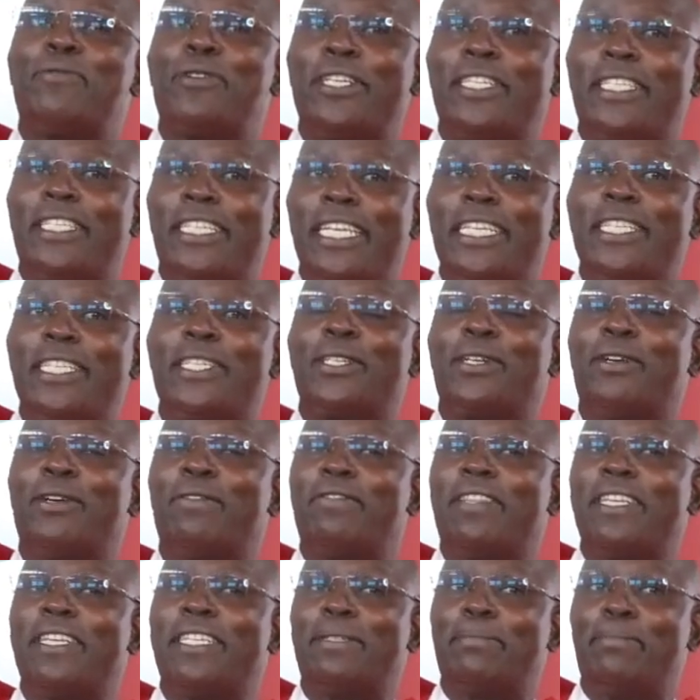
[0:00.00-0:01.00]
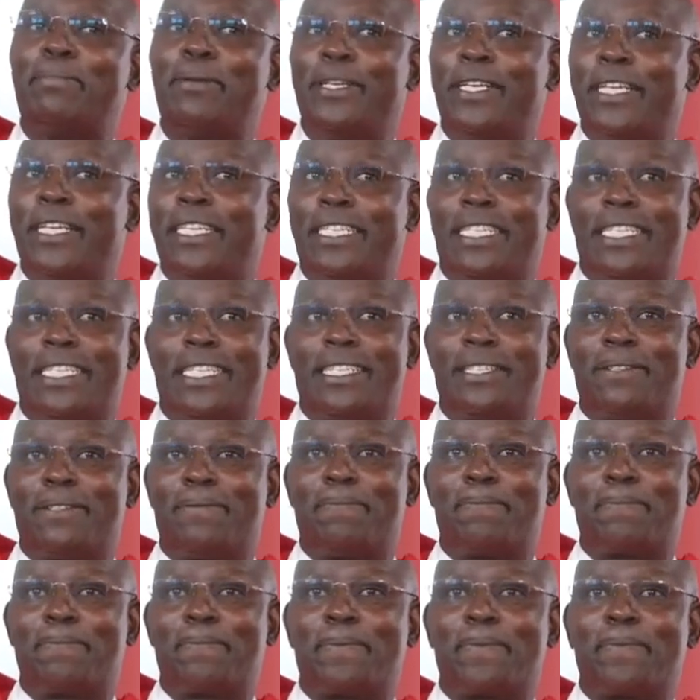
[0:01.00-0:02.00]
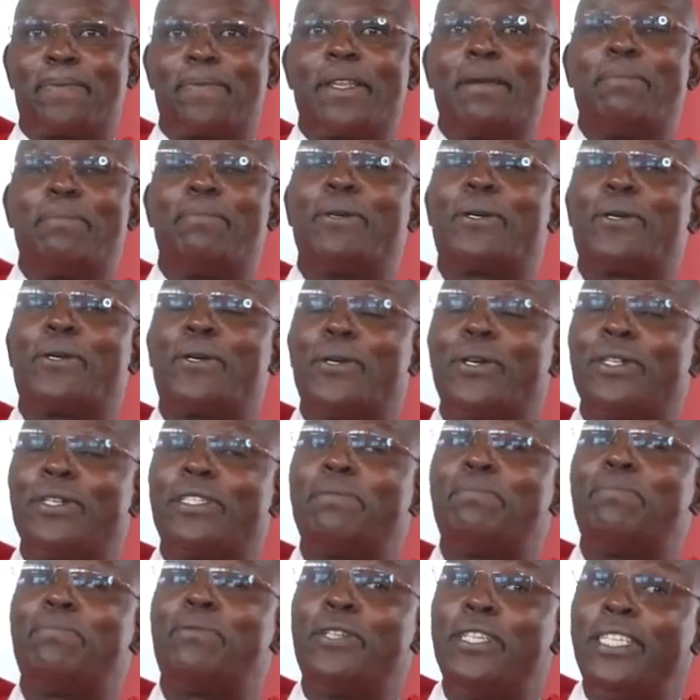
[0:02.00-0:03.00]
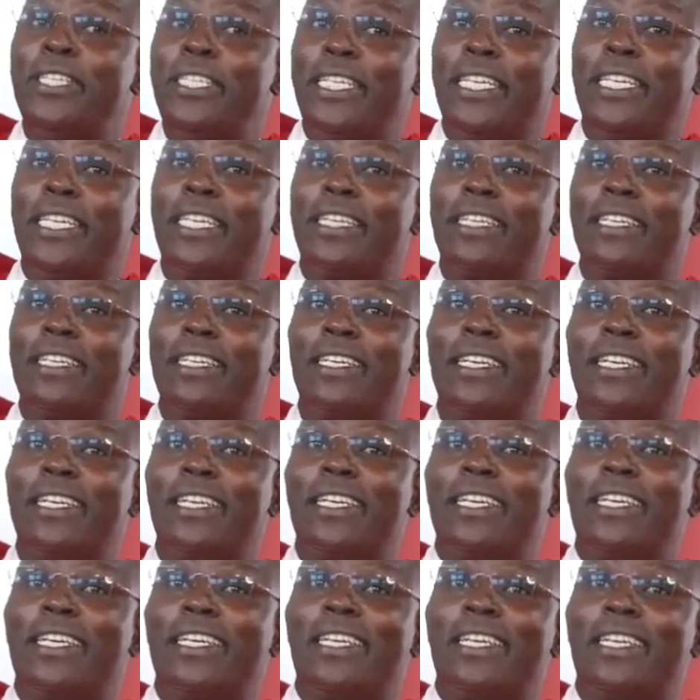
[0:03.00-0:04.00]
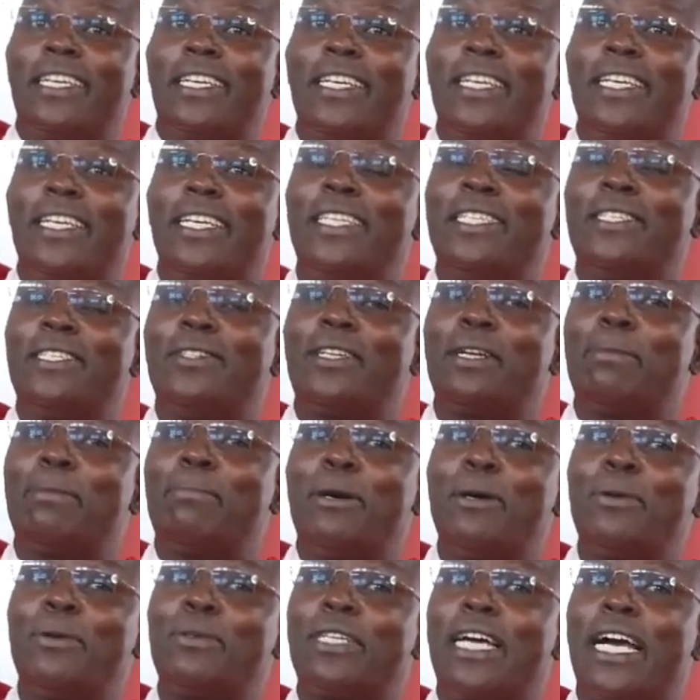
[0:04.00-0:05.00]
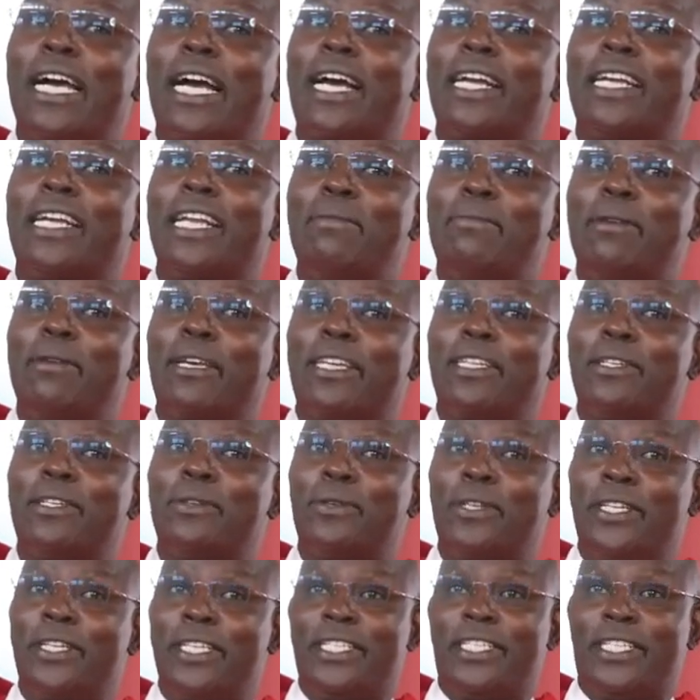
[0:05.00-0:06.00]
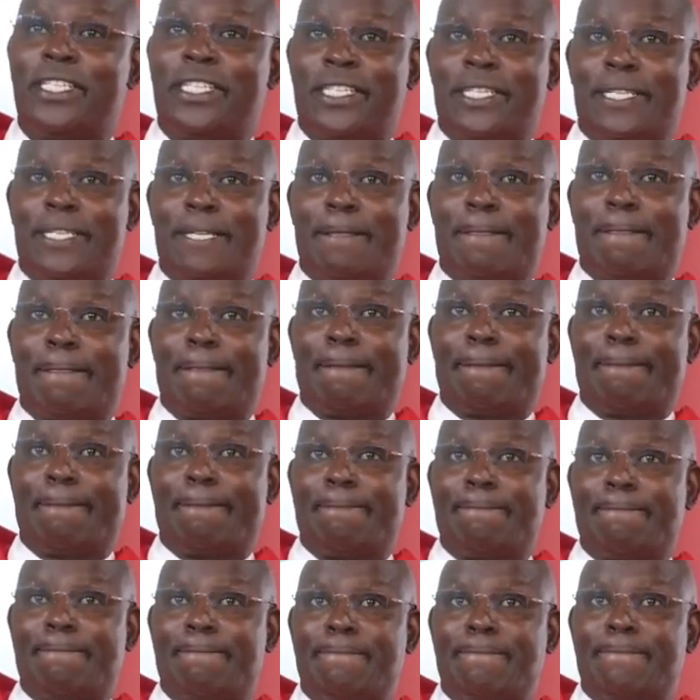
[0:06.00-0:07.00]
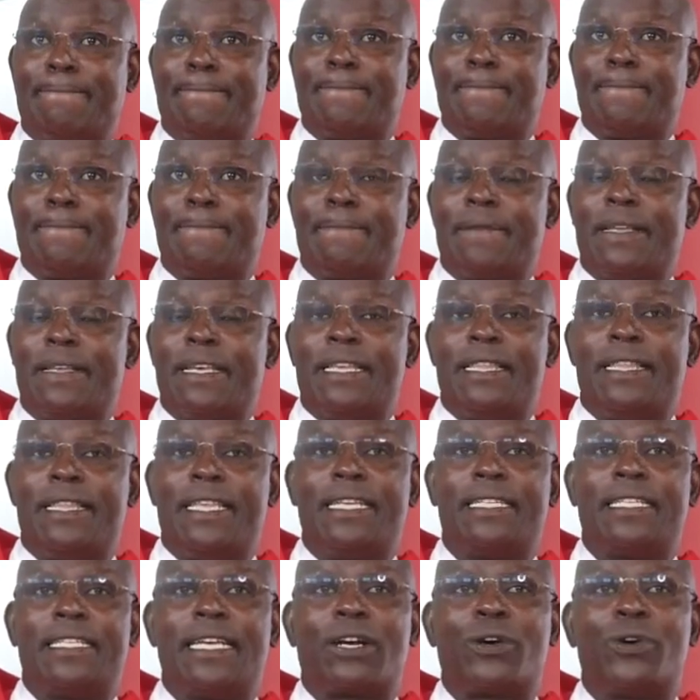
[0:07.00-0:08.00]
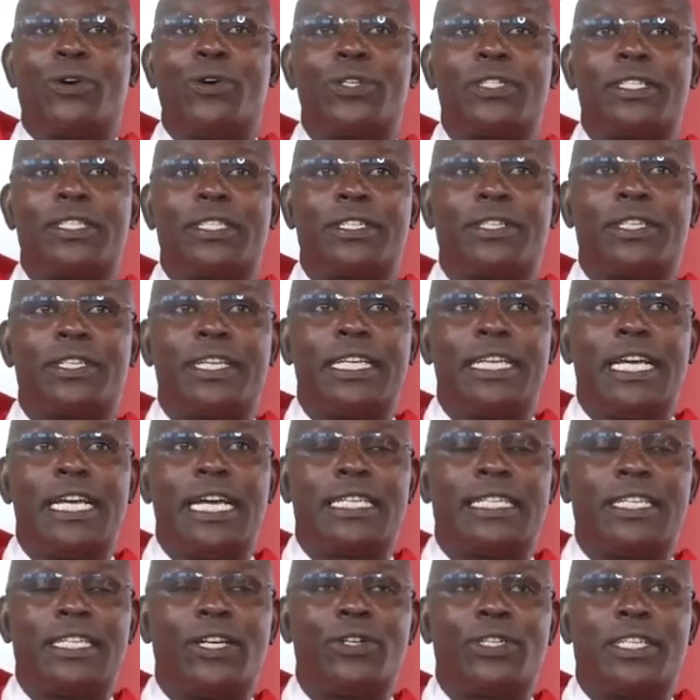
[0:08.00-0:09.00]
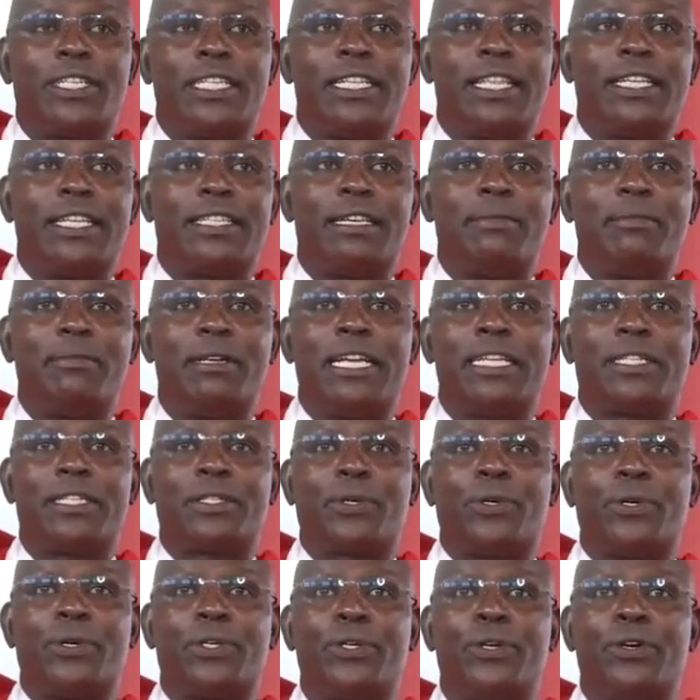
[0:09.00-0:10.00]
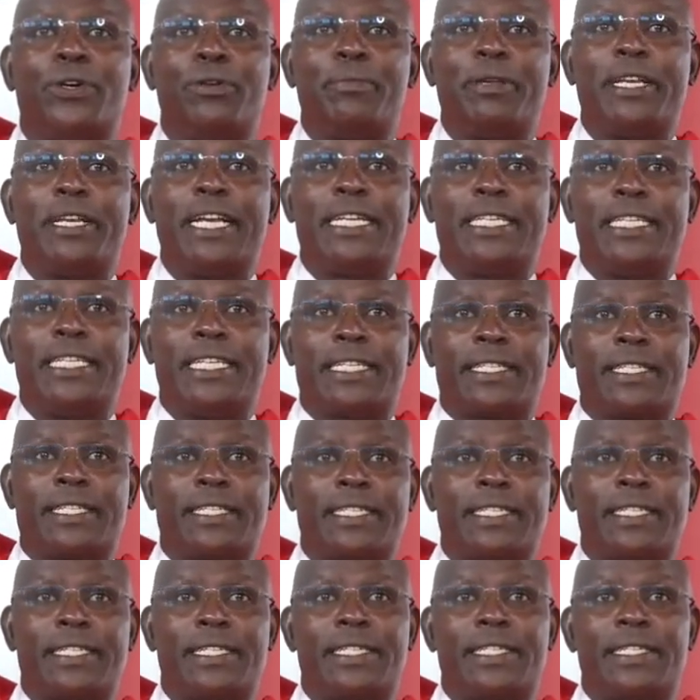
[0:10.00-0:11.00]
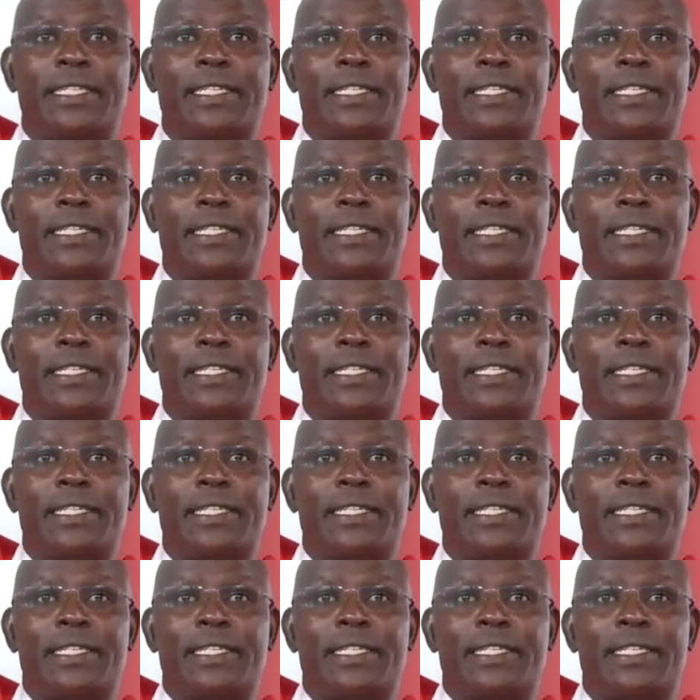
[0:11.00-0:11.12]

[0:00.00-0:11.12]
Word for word: presence of the Spirit. Because preaching is not about academic knowledge. There is a course uh, taught in the seminaries called homiletics.